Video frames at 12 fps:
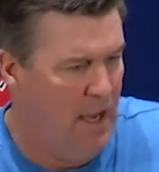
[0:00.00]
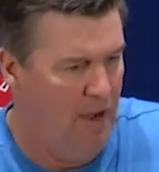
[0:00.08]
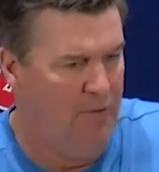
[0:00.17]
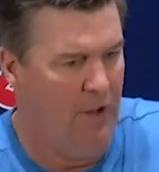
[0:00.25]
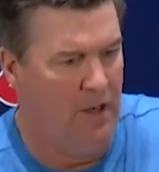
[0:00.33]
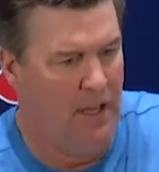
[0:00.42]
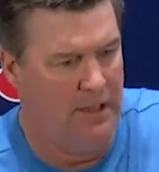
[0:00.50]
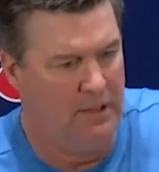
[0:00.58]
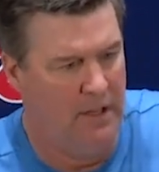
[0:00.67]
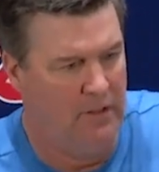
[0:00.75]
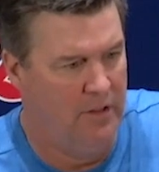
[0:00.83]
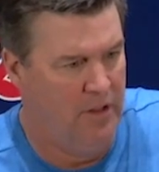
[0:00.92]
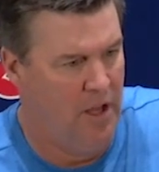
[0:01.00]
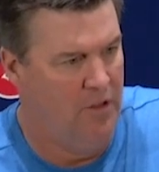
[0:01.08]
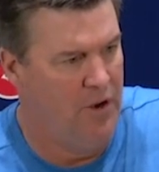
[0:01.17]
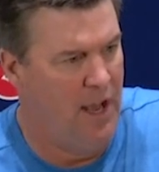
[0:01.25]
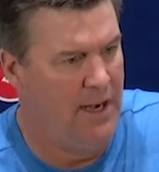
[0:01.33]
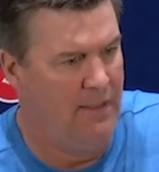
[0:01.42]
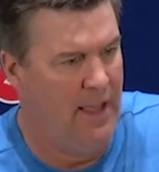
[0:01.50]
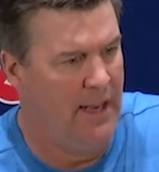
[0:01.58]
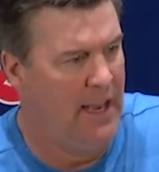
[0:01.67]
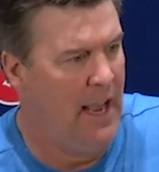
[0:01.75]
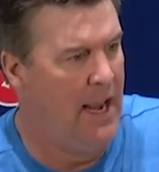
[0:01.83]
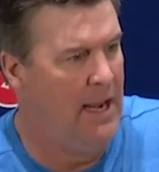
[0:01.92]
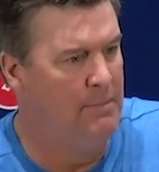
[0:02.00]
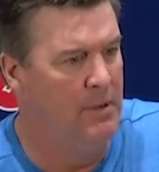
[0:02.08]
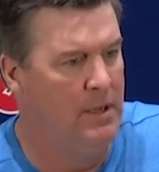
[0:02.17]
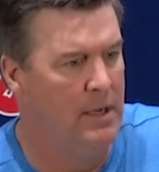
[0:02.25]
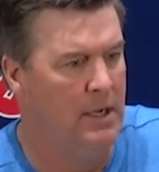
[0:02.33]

I felt like the other night in that game,